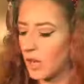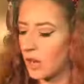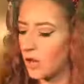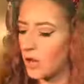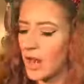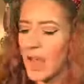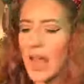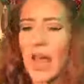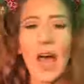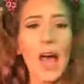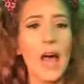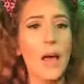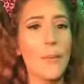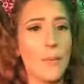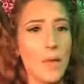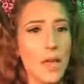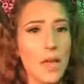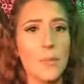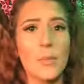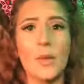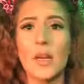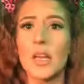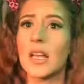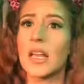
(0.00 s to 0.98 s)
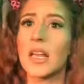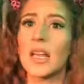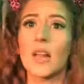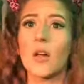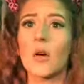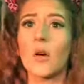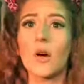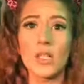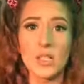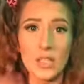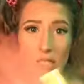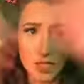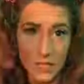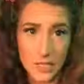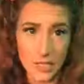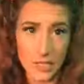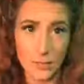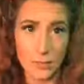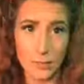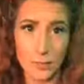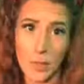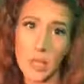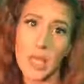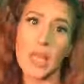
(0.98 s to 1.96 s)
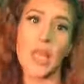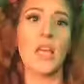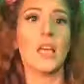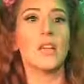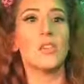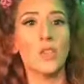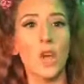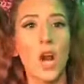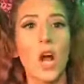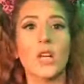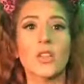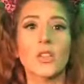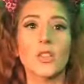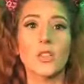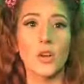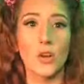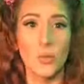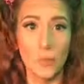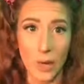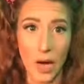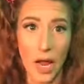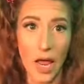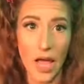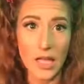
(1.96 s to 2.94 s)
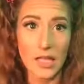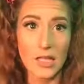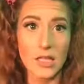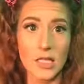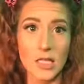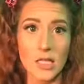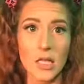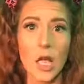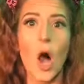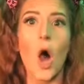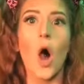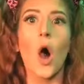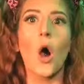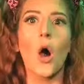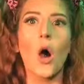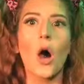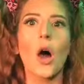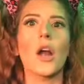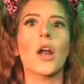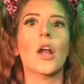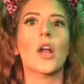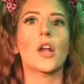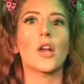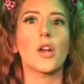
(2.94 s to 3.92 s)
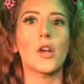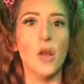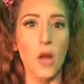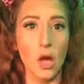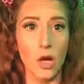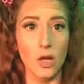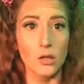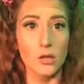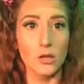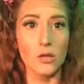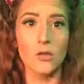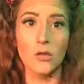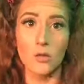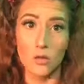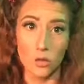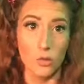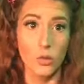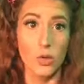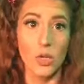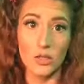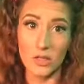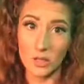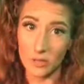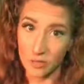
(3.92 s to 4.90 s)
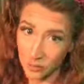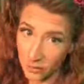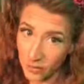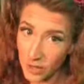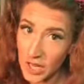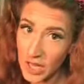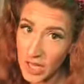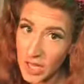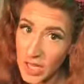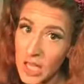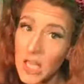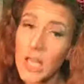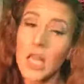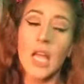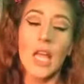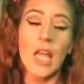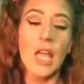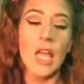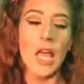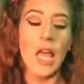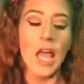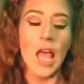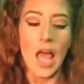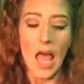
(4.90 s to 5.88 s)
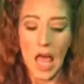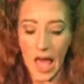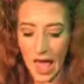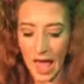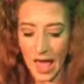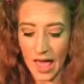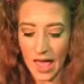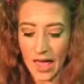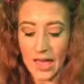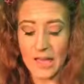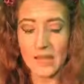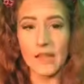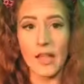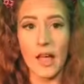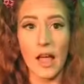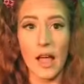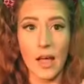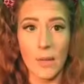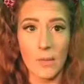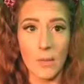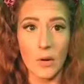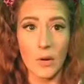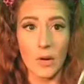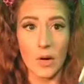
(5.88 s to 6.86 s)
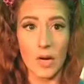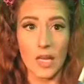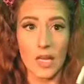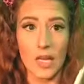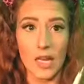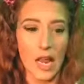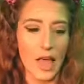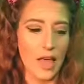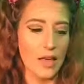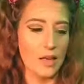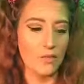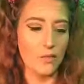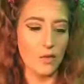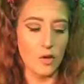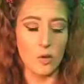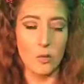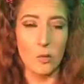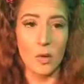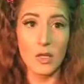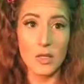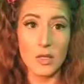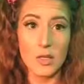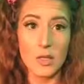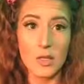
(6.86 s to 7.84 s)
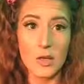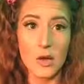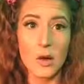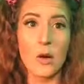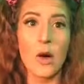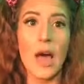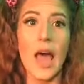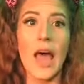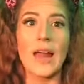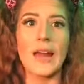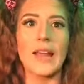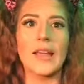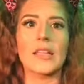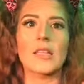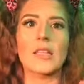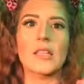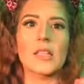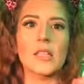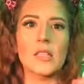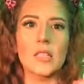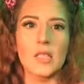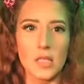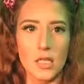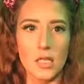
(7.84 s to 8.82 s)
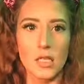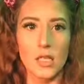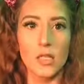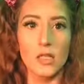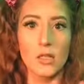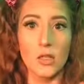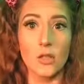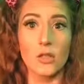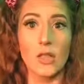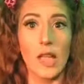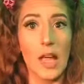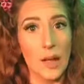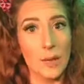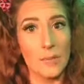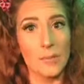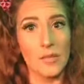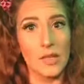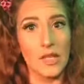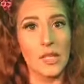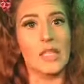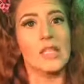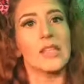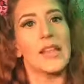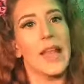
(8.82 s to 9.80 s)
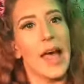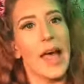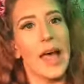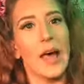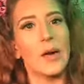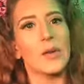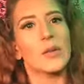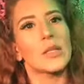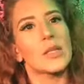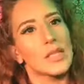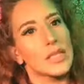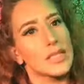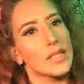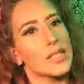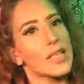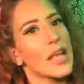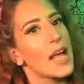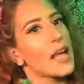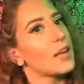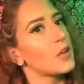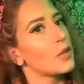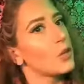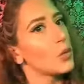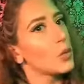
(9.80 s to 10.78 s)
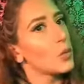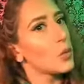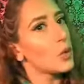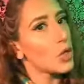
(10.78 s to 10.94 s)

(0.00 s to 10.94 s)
L'Oreal, Maybelline, all these big drugstore brands are not cruelty free, and I bought it like a few months ago and it's still not empty now, since I do